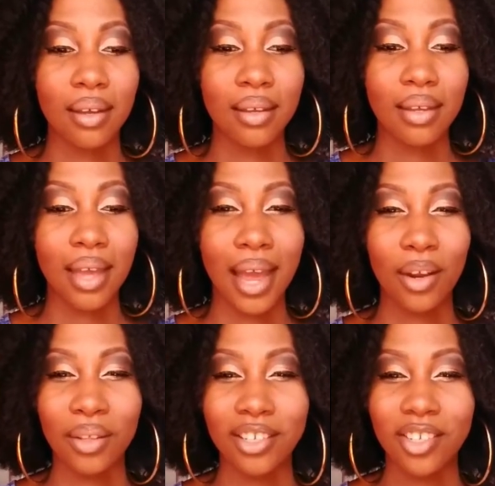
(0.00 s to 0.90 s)
he had
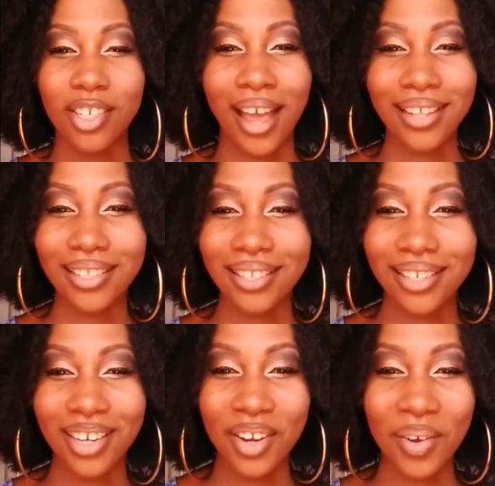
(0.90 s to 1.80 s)
all the chat.
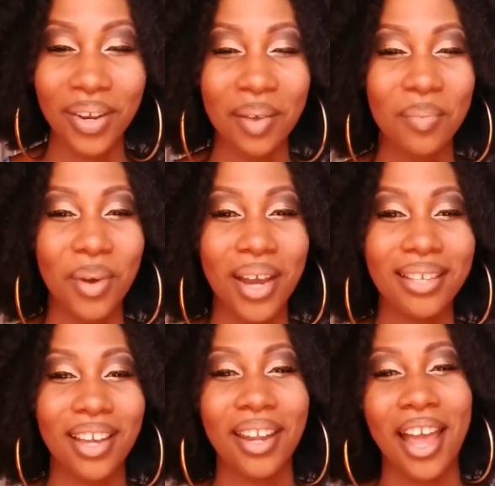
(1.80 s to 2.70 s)
You know, them
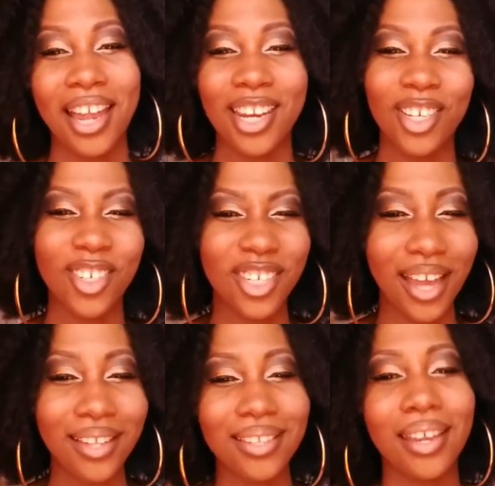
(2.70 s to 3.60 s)
boys had a had the
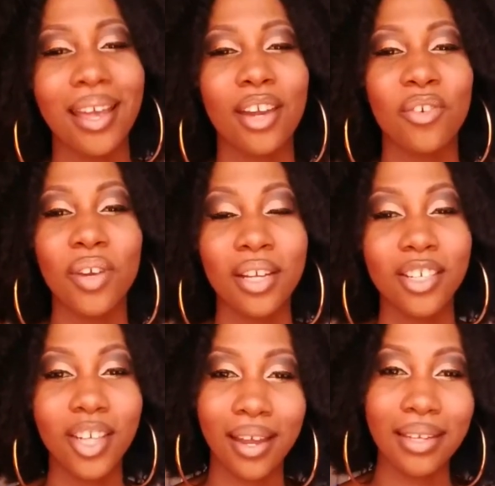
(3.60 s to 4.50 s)
chat. He had a real
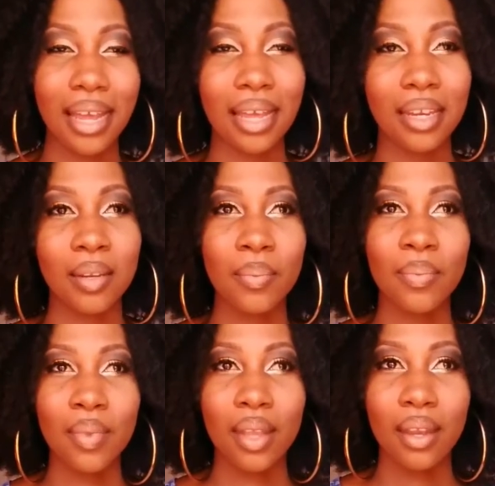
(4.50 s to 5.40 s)
chat, and
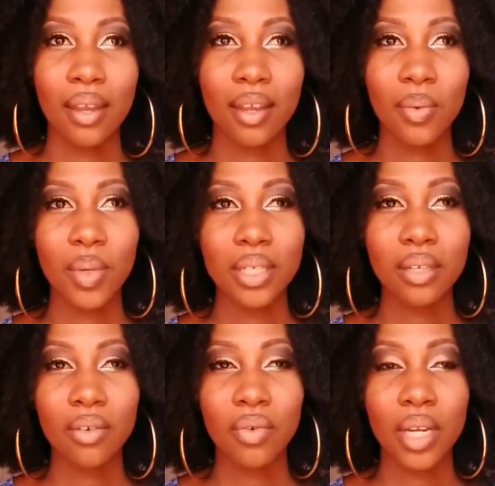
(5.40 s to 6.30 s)
he
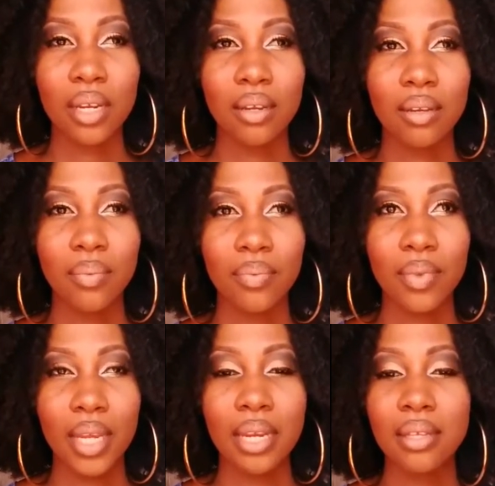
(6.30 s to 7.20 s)
wasn't really.
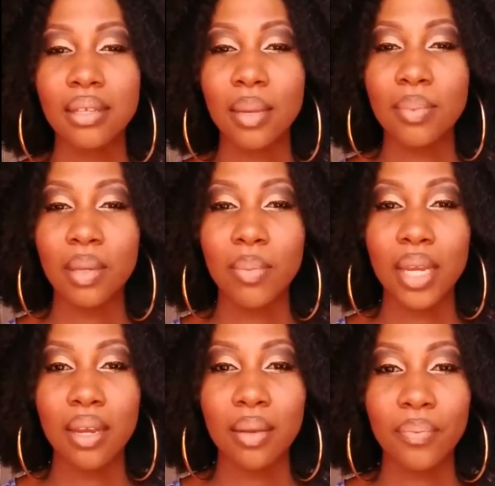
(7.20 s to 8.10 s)
He didn't seem to
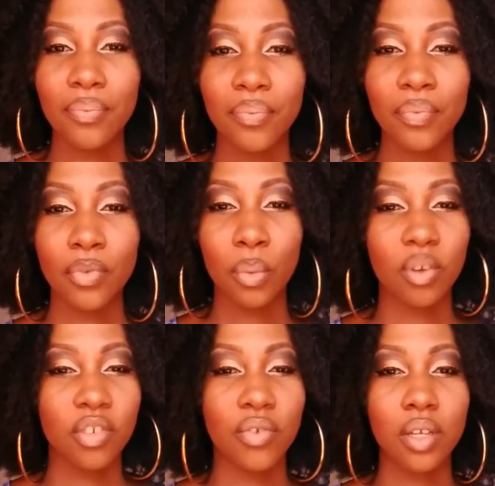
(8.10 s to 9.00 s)
be too
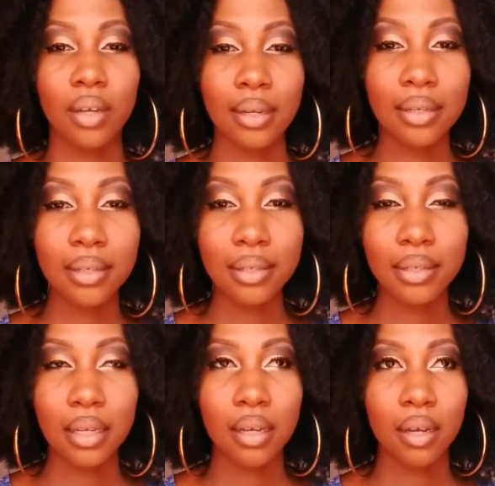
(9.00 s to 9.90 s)
much of a gallus
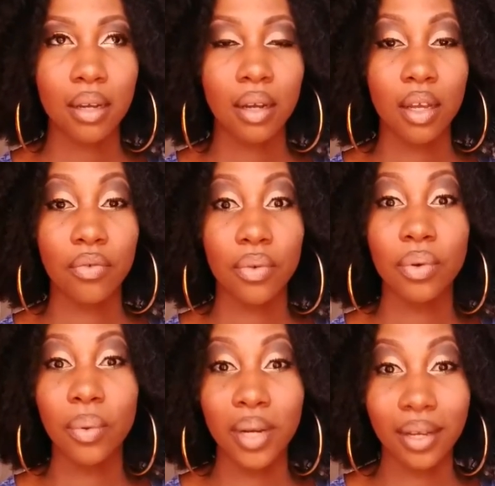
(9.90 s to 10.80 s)
if you
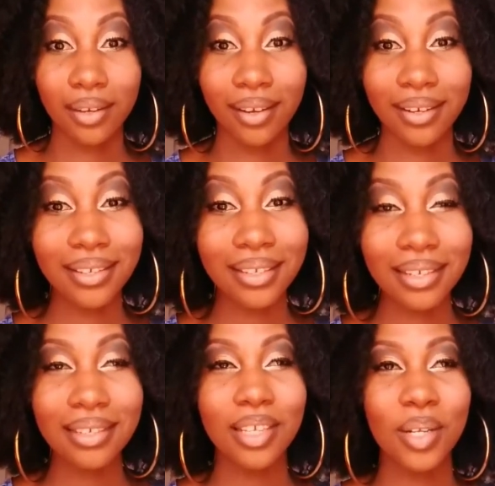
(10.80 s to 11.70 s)
don't know what a jealous
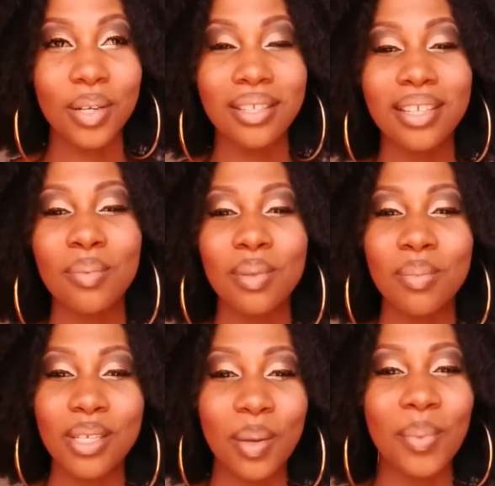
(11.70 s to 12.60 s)
is, he didn't seem to
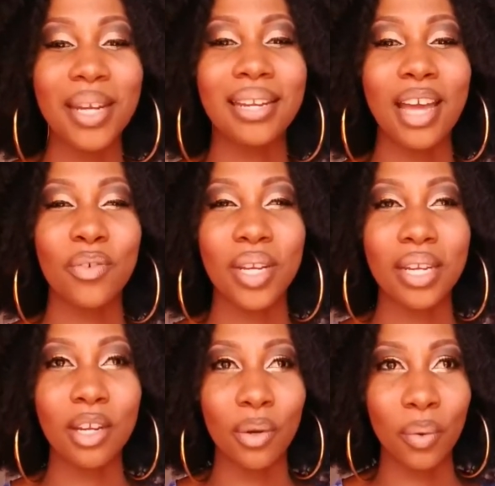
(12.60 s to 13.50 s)
be somebody that
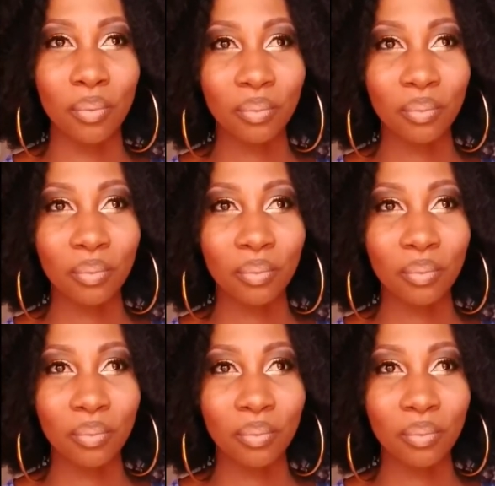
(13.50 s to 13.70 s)
really, you know,